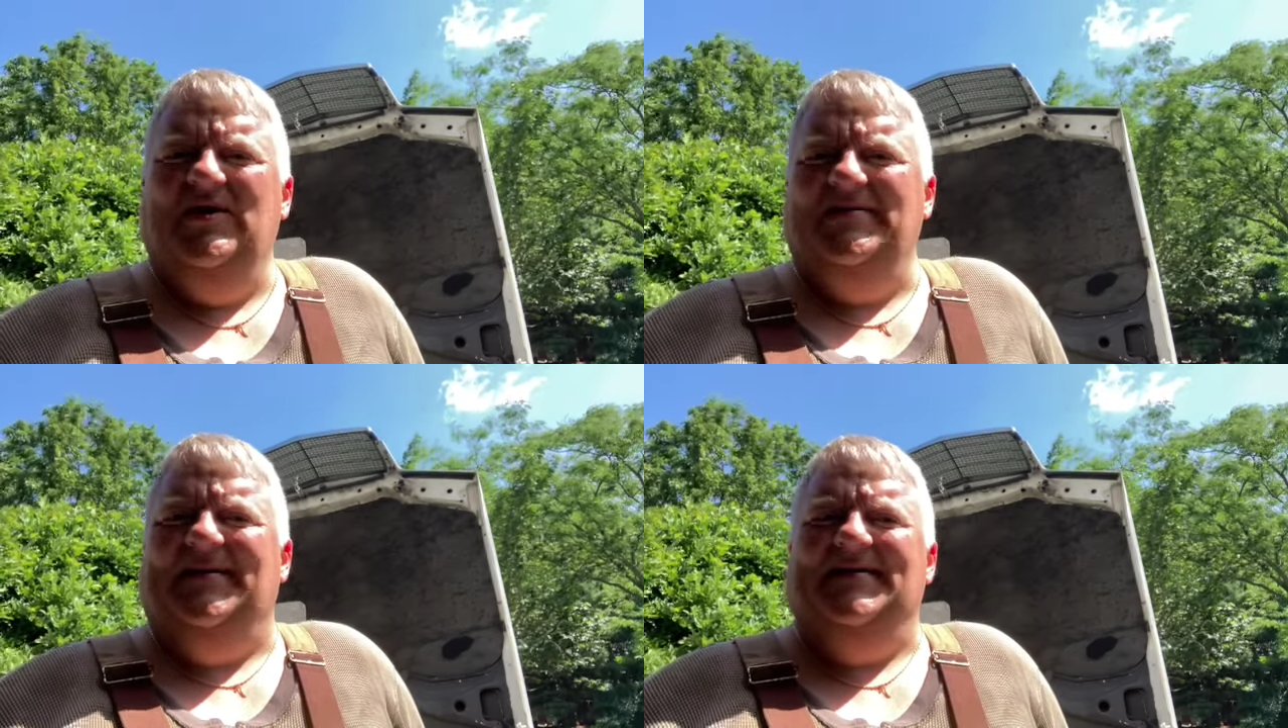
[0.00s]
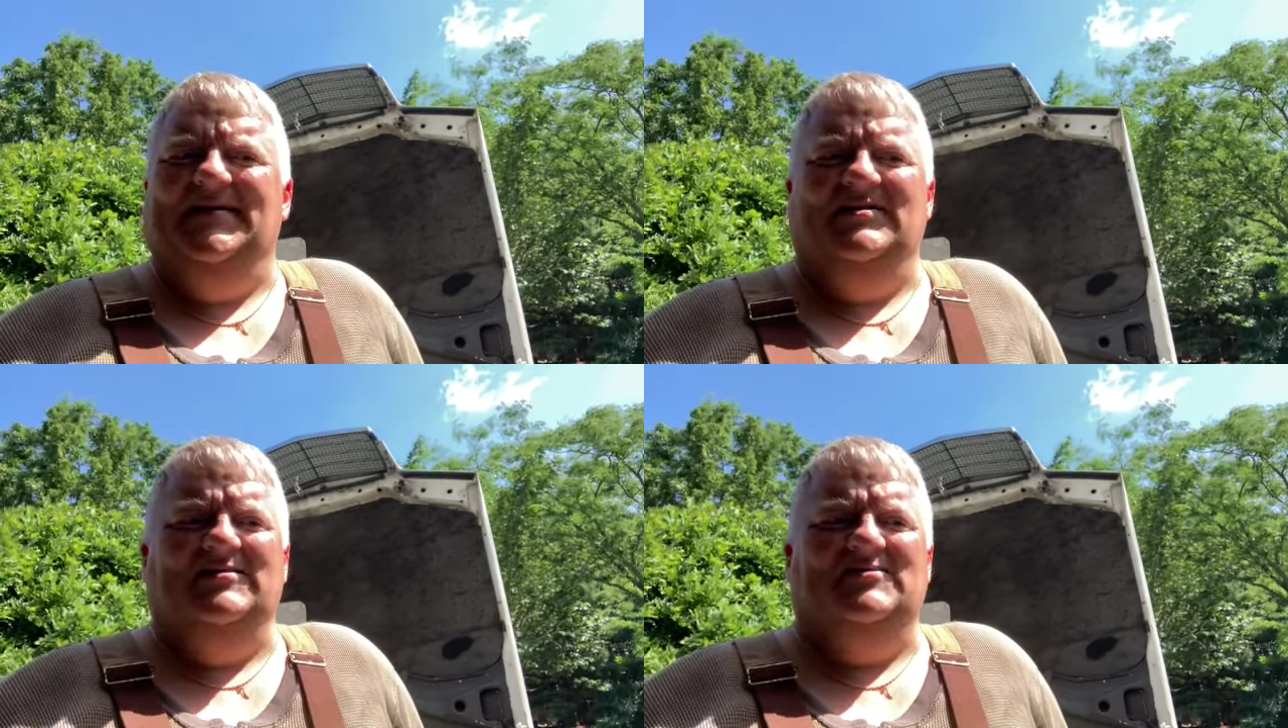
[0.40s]
and that
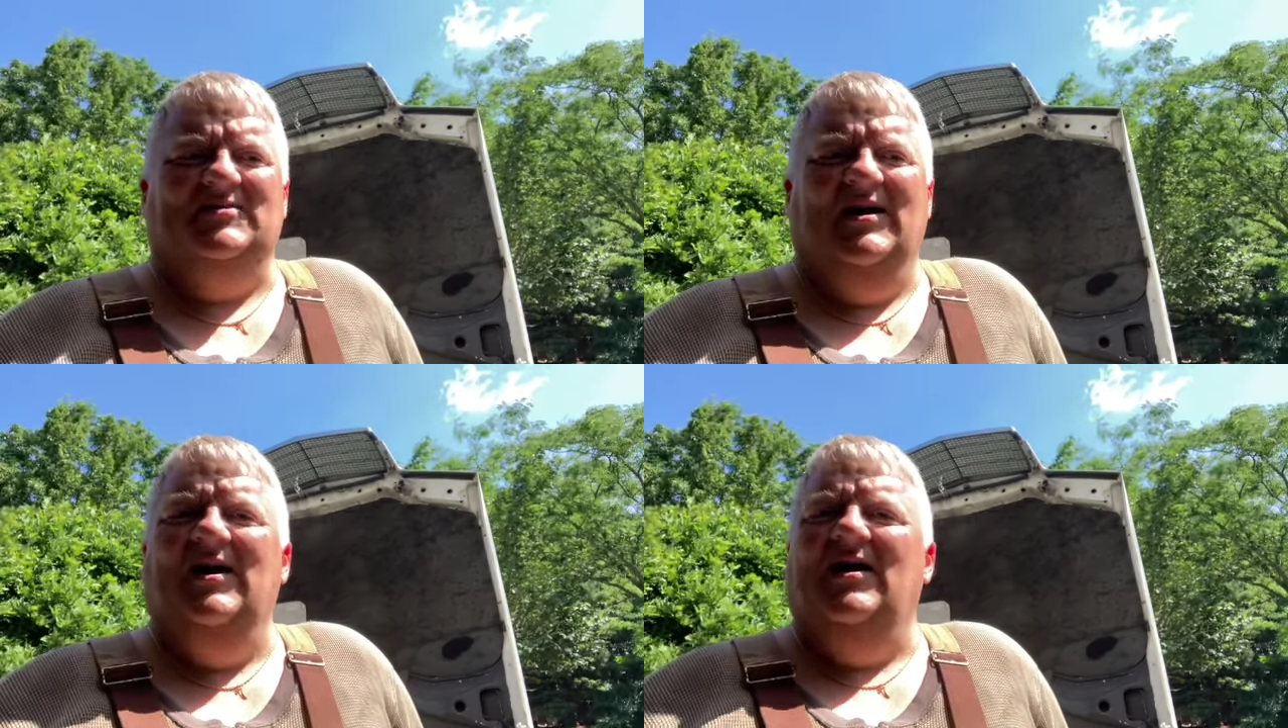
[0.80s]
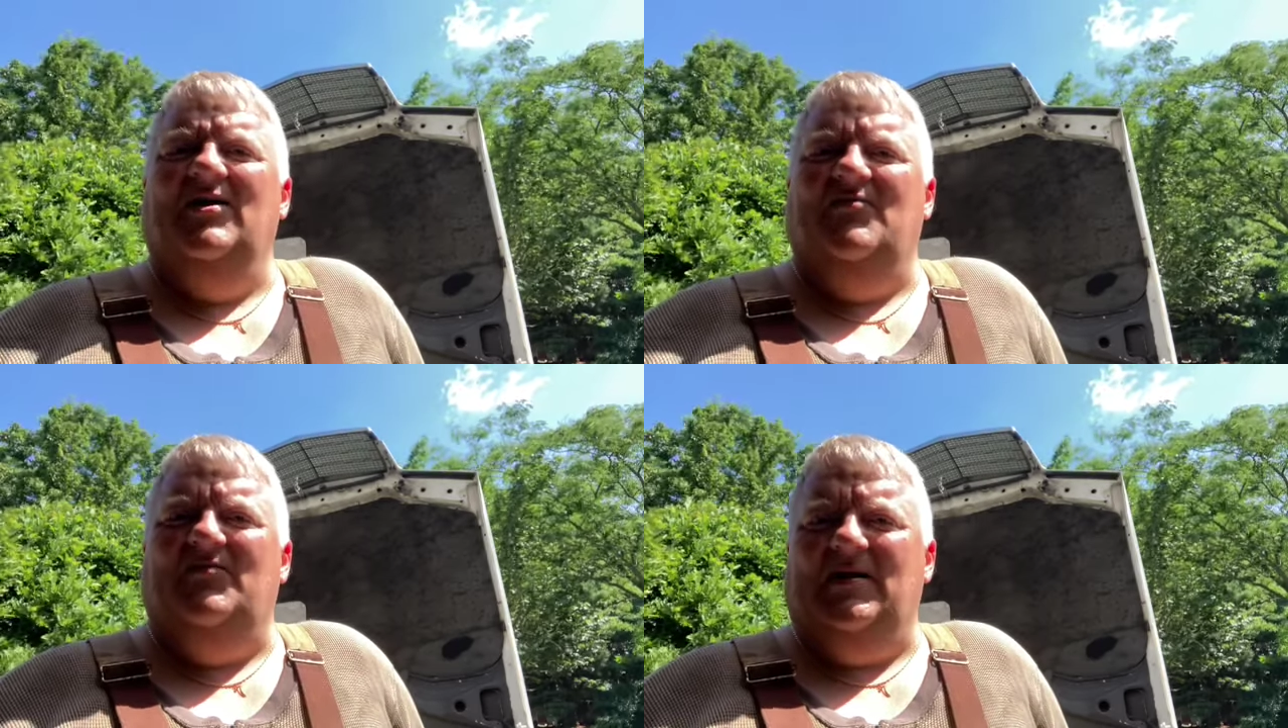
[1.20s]
is
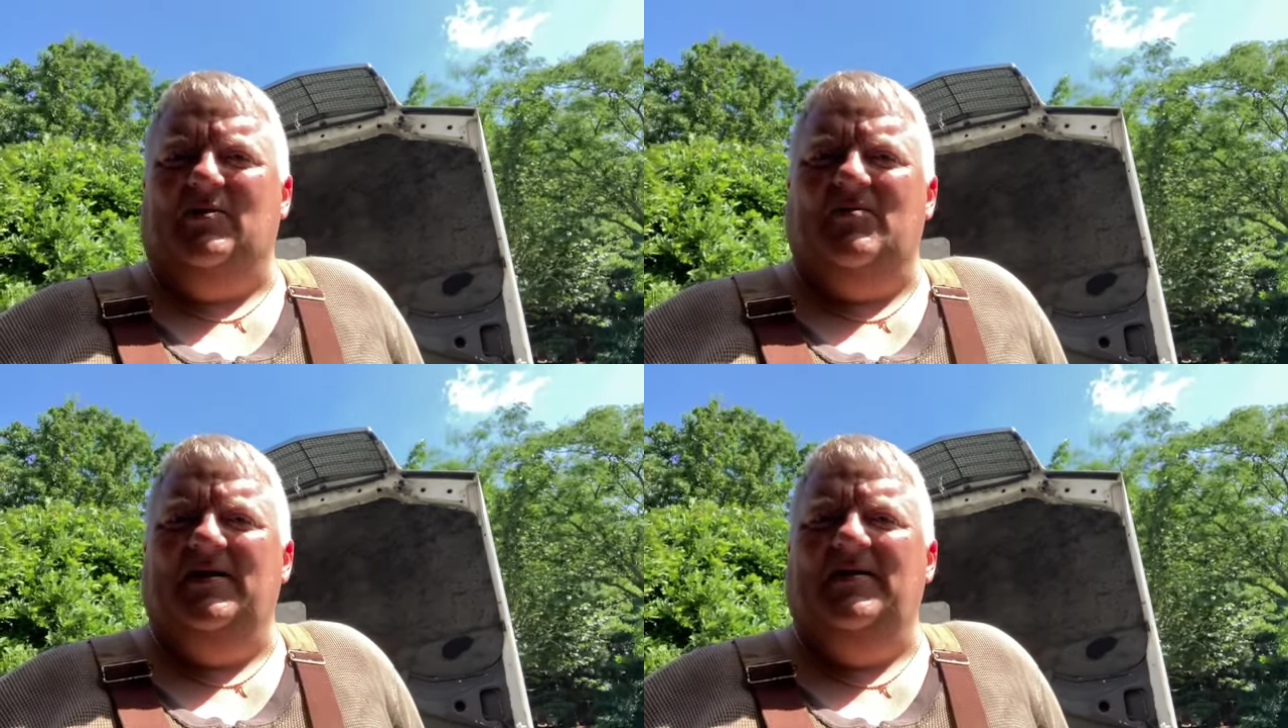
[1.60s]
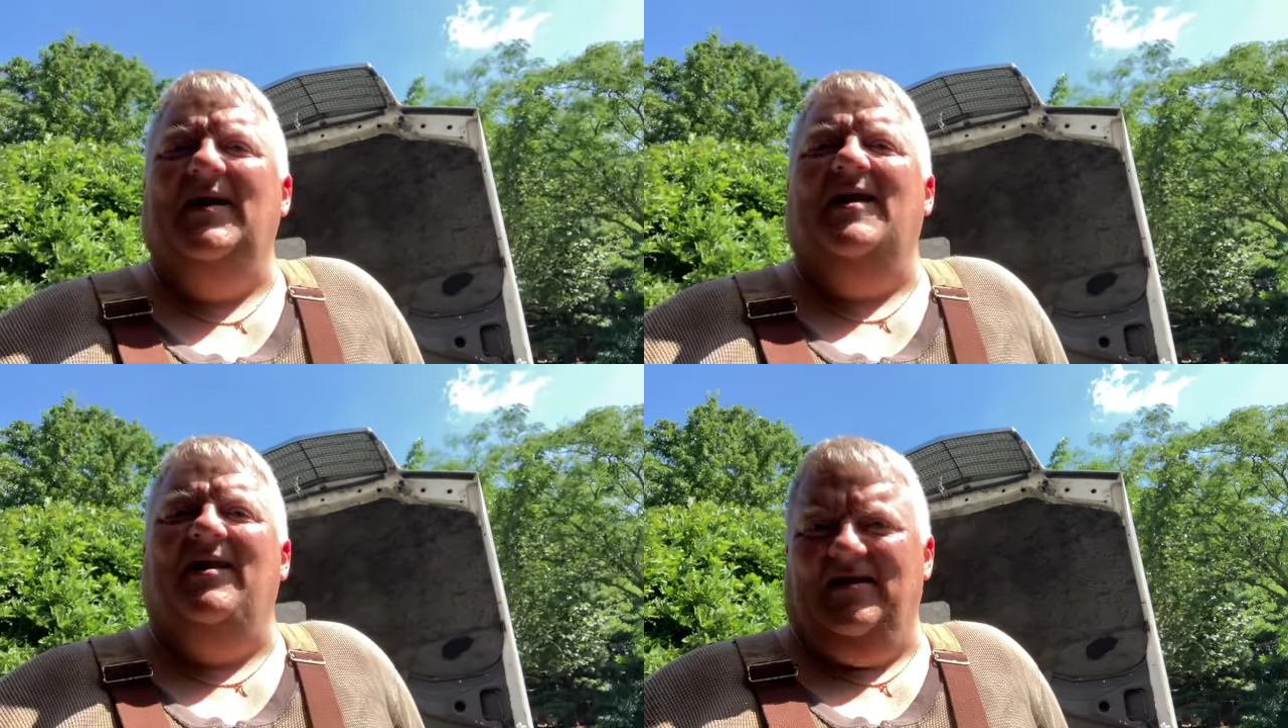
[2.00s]
flickering
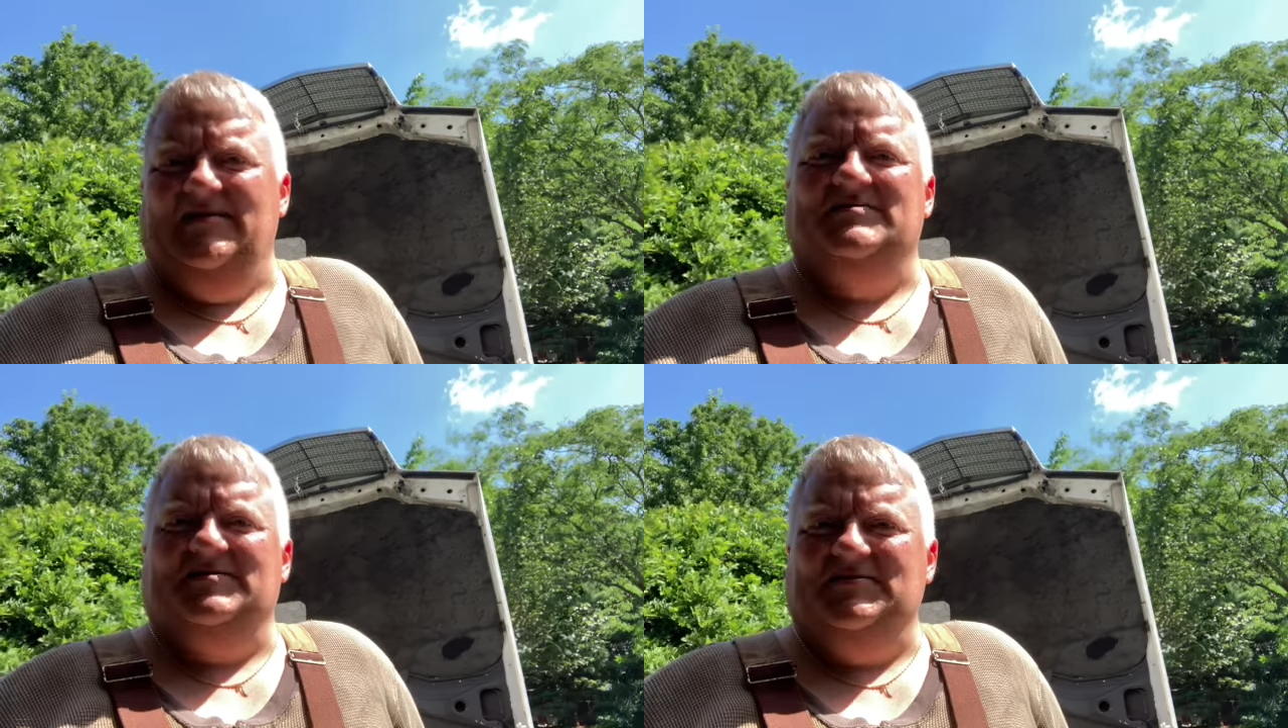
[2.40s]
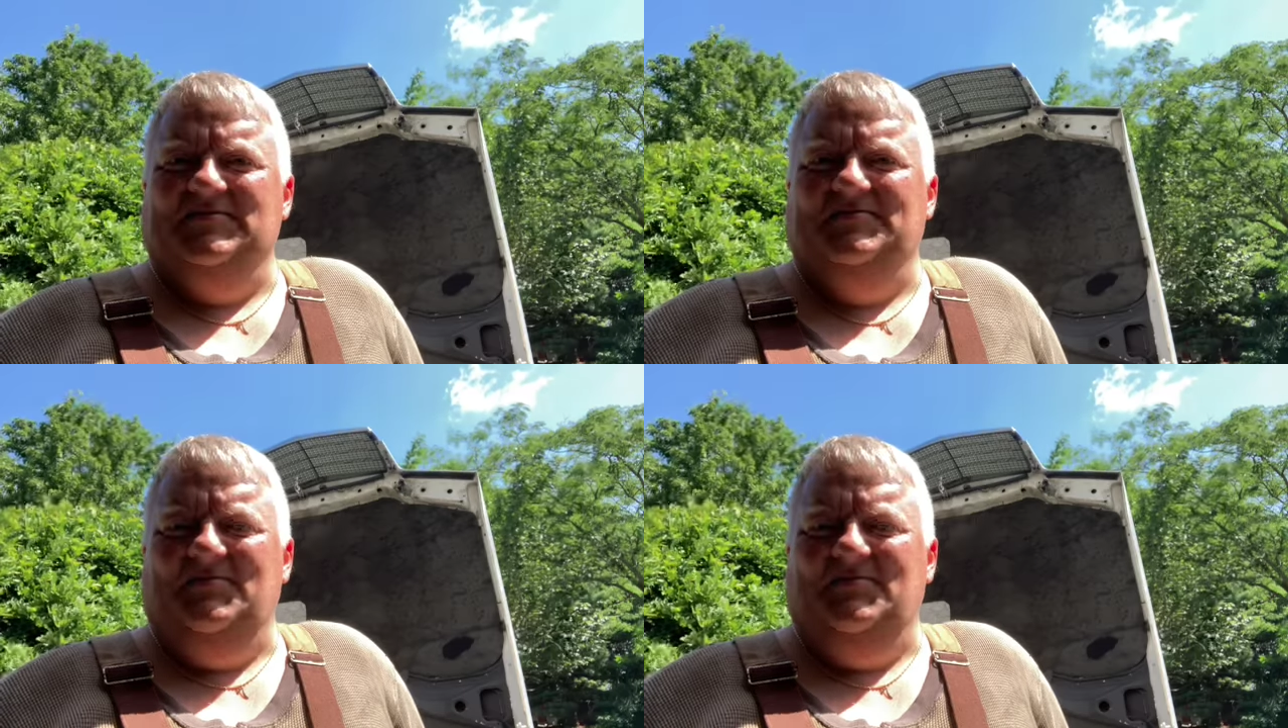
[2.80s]
lights,